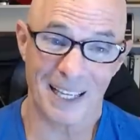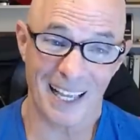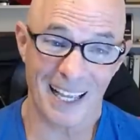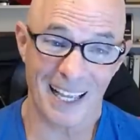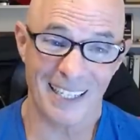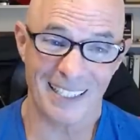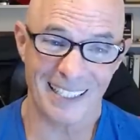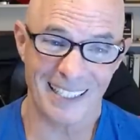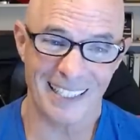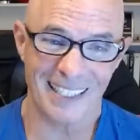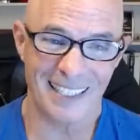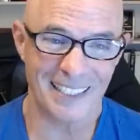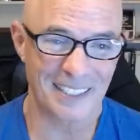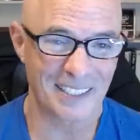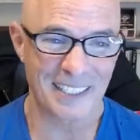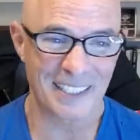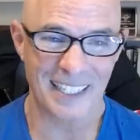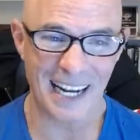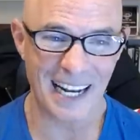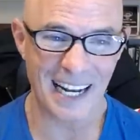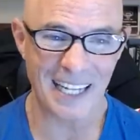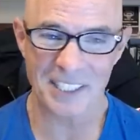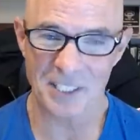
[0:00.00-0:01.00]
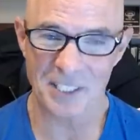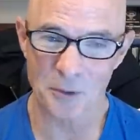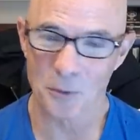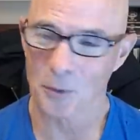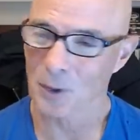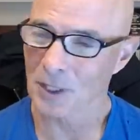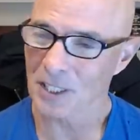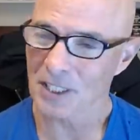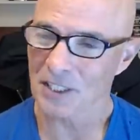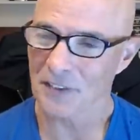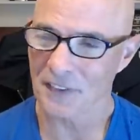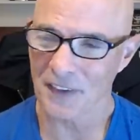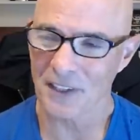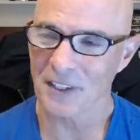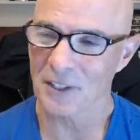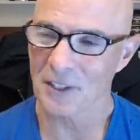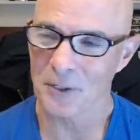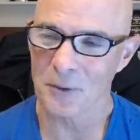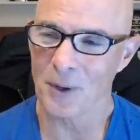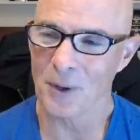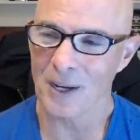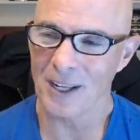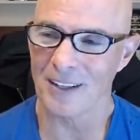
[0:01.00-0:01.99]
it, it actually works
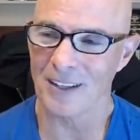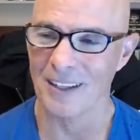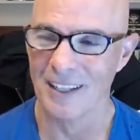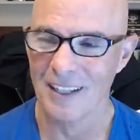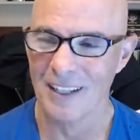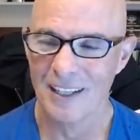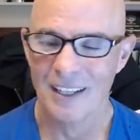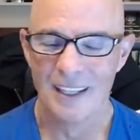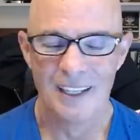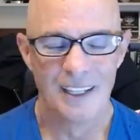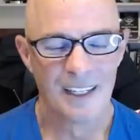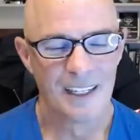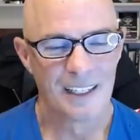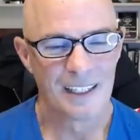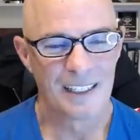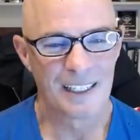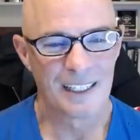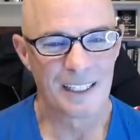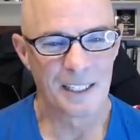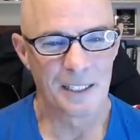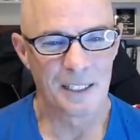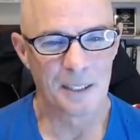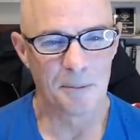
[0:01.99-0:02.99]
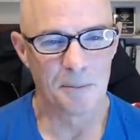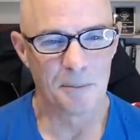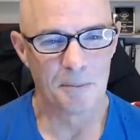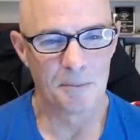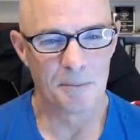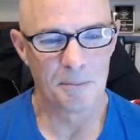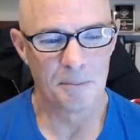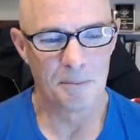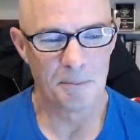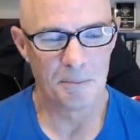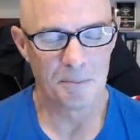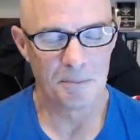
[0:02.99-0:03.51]
fairly well um,